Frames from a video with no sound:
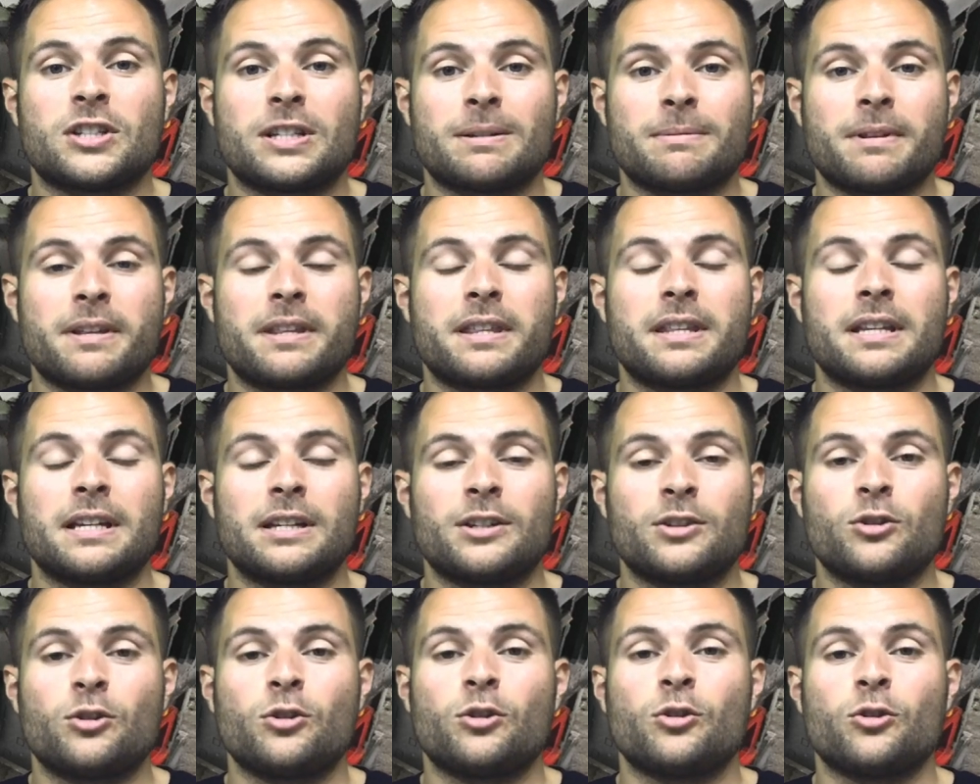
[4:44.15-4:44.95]
and some of the
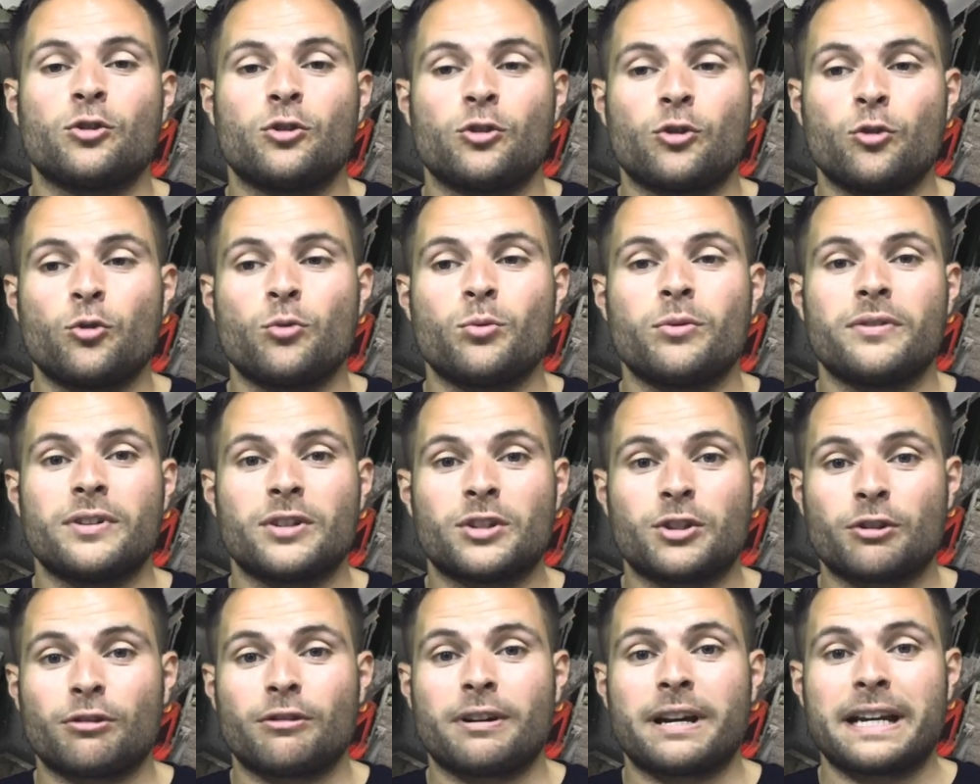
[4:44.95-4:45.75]
things you can do with
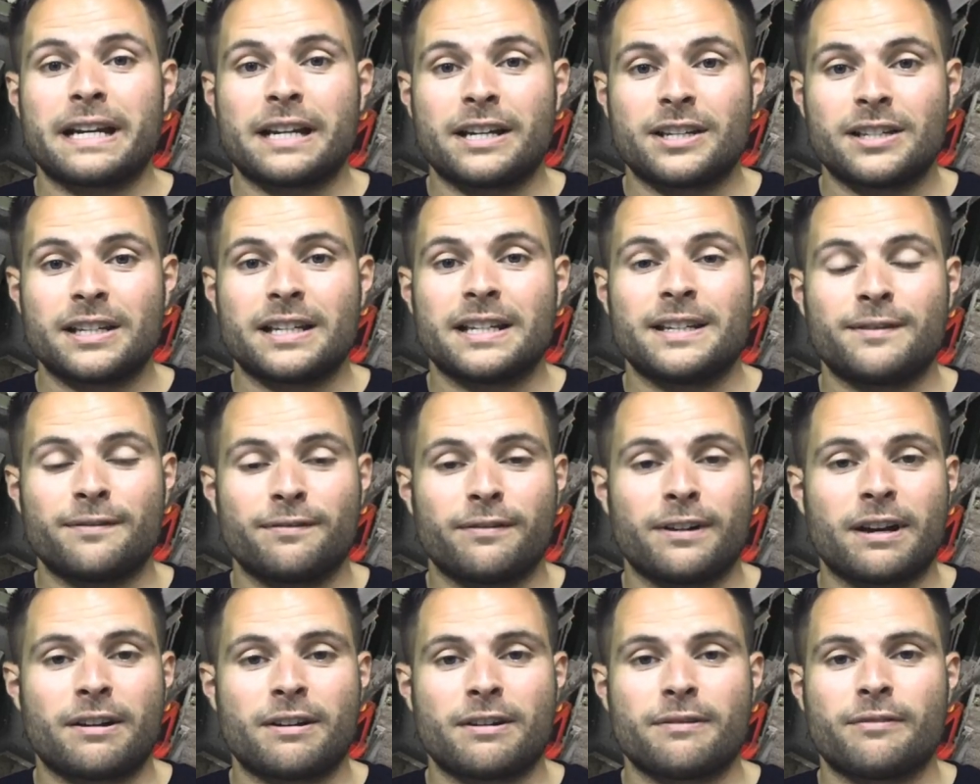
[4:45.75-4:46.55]
this terrain, because it is
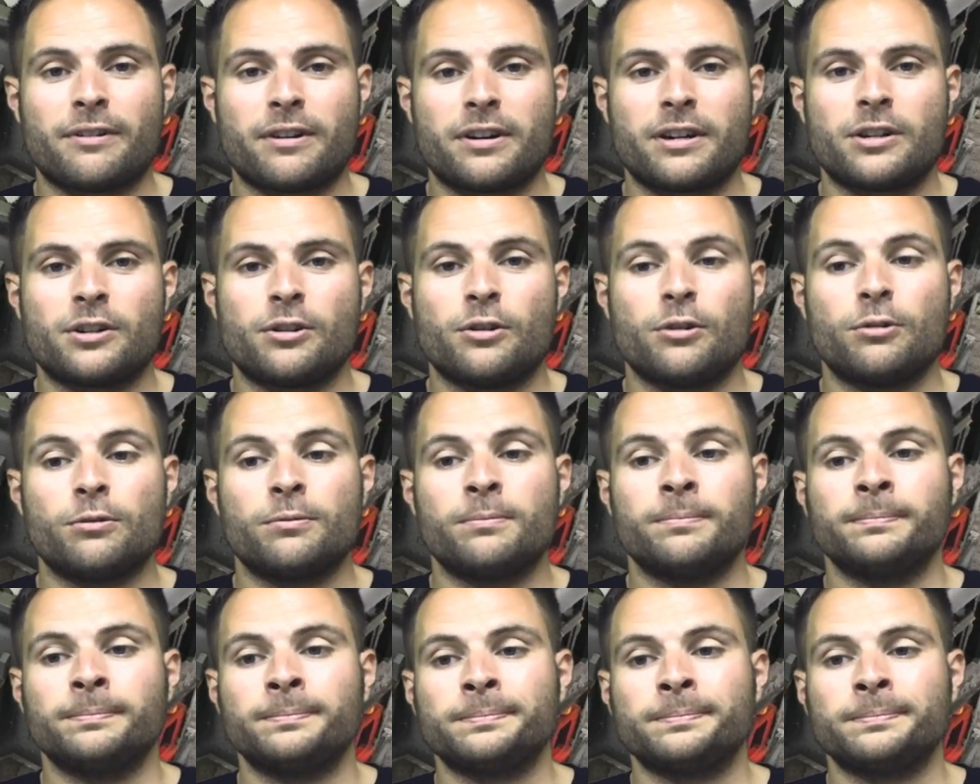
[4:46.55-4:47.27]
very, very cool.